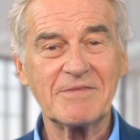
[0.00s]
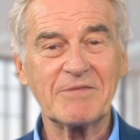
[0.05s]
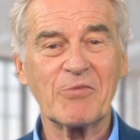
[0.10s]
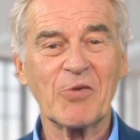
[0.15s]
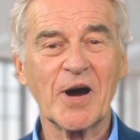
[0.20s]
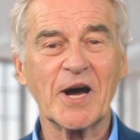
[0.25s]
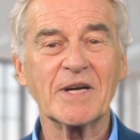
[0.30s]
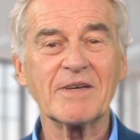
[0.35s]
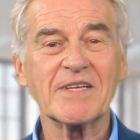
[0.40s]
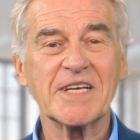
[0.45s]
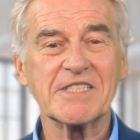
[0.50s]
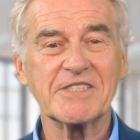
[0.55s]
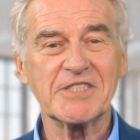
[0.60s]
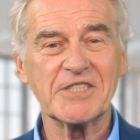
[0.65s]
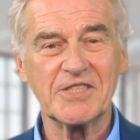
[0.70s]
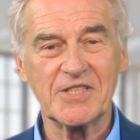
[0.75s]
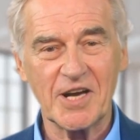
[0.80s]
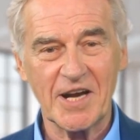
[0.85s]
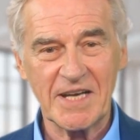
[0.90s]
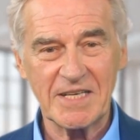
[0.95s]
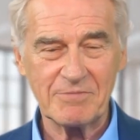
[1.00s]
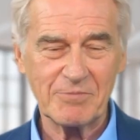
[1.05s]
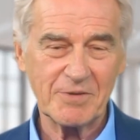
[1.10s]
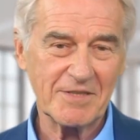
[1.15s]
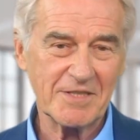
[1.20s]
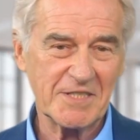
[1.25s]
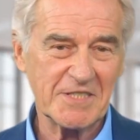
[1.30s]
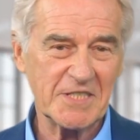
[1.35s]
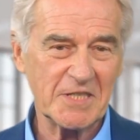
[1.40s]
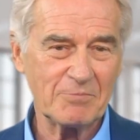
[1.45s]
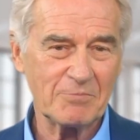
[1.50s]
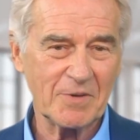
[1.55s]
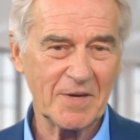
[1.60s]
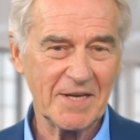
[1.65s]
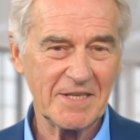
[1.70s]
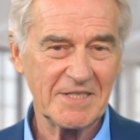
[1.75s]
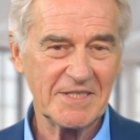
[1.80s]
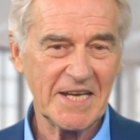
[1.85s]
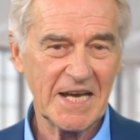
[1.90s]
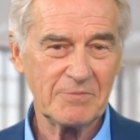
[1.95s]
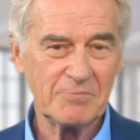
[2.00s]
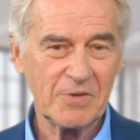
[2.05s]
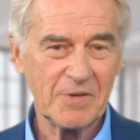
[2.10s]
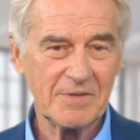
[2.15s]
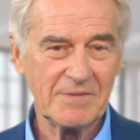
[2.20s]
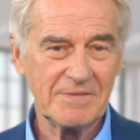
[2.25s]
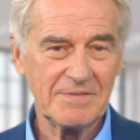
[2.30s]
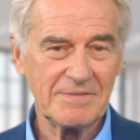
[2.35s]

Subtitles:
Well, let's start with a simple example.